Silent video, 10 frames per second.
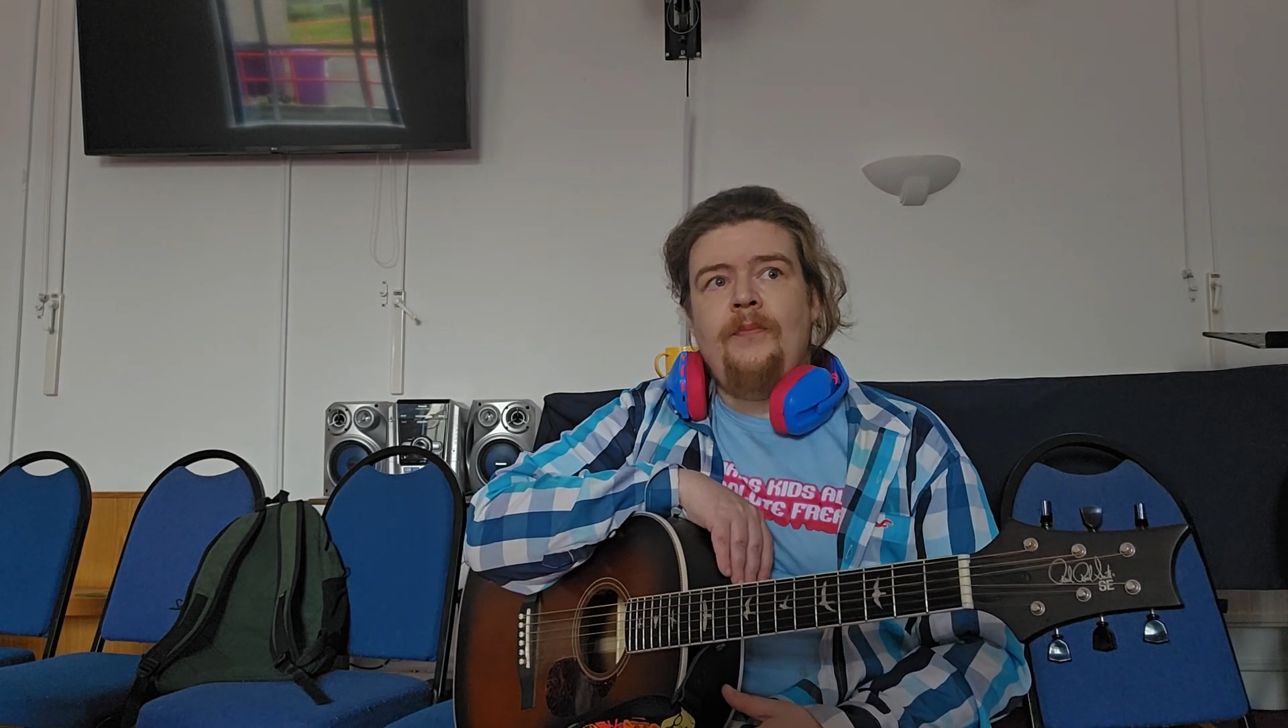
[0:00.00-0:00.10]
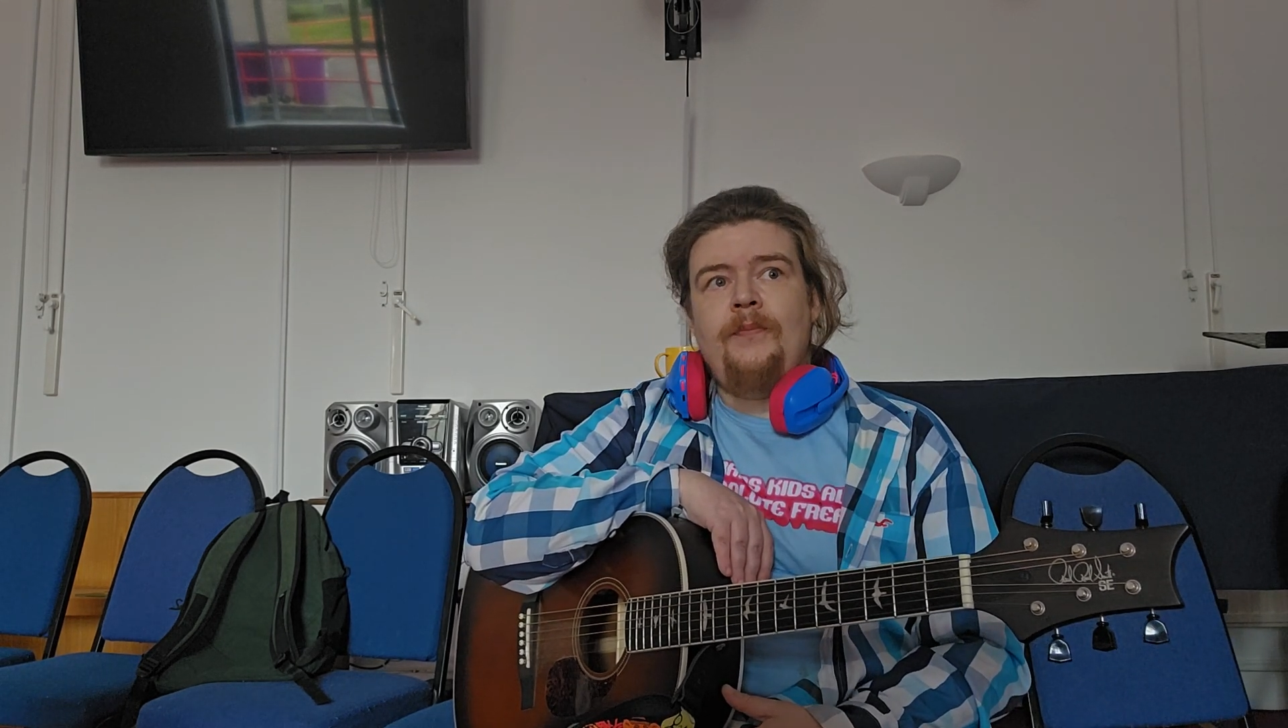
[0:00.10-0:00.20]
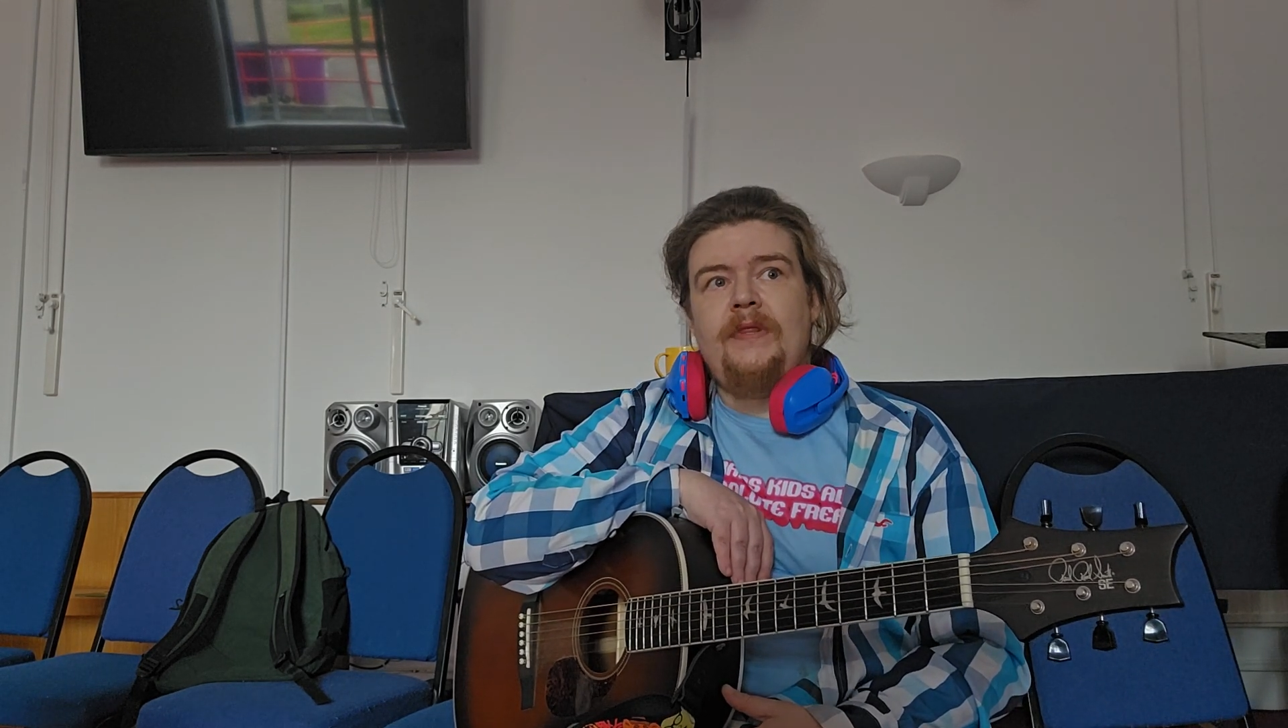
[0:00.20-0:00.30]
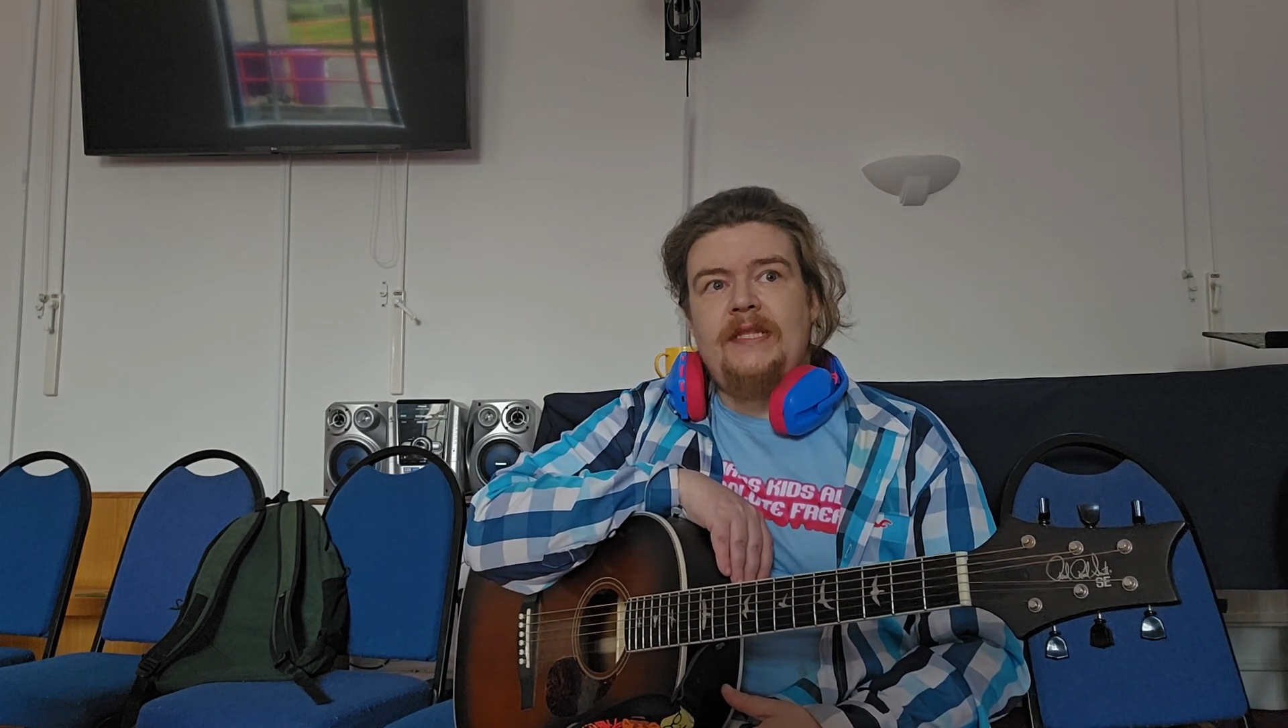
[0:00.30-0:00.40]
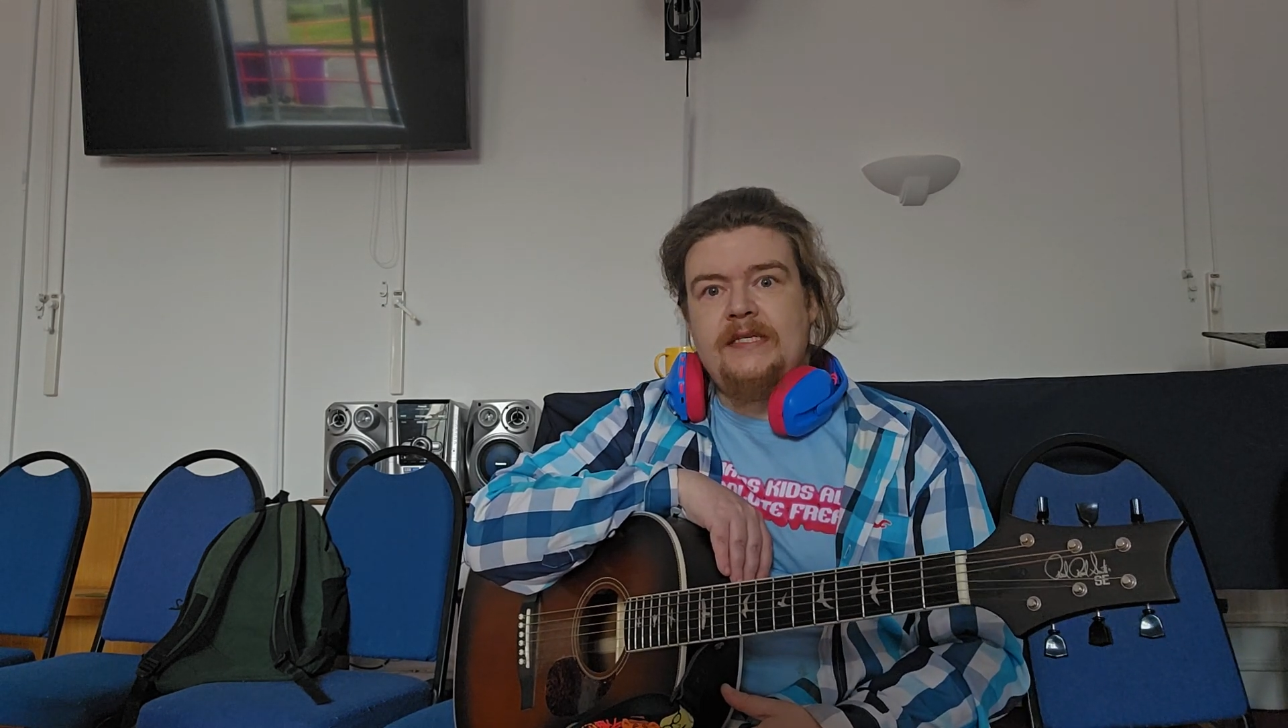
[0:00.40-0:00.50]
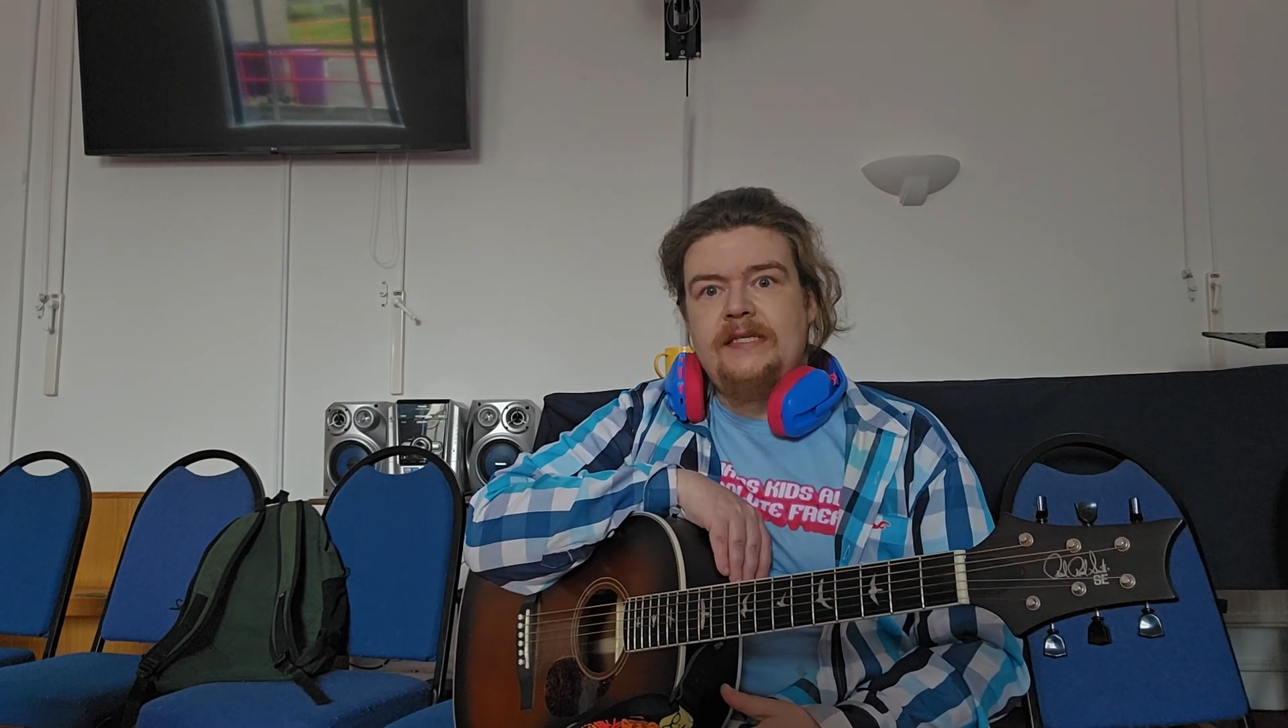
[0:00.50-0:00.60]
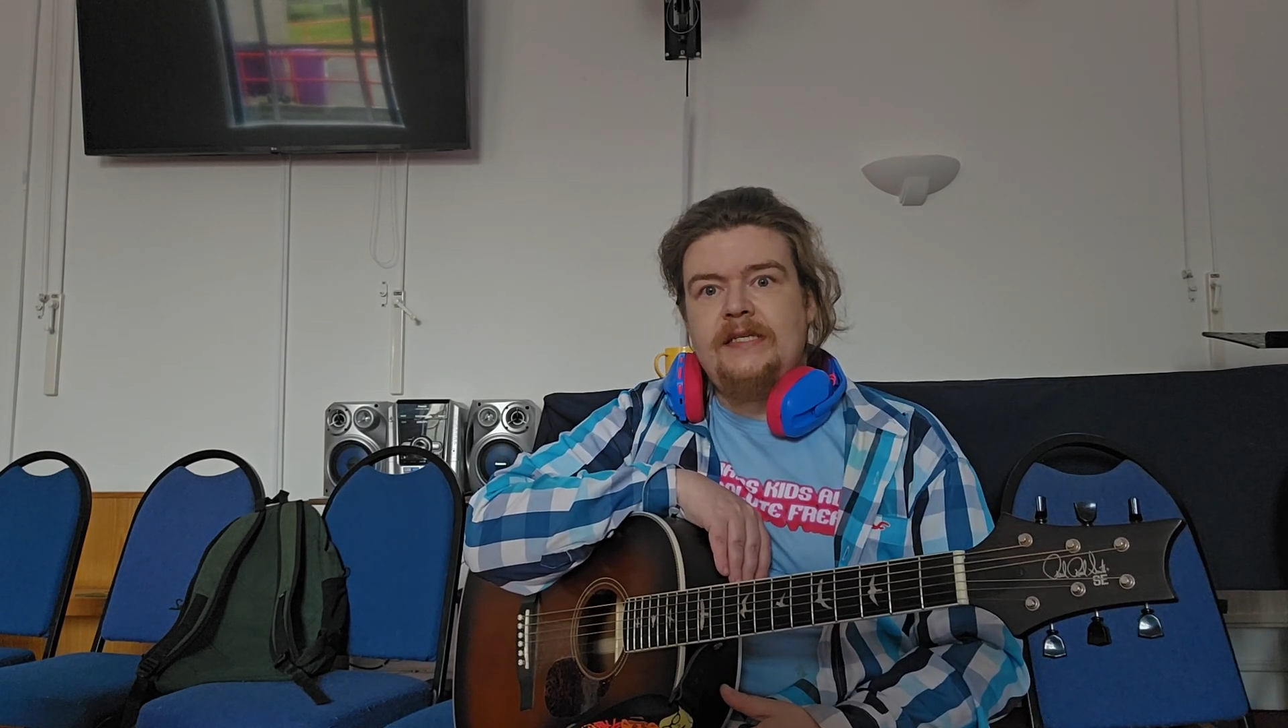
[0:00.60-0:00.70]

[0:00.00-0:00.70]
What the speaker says: But this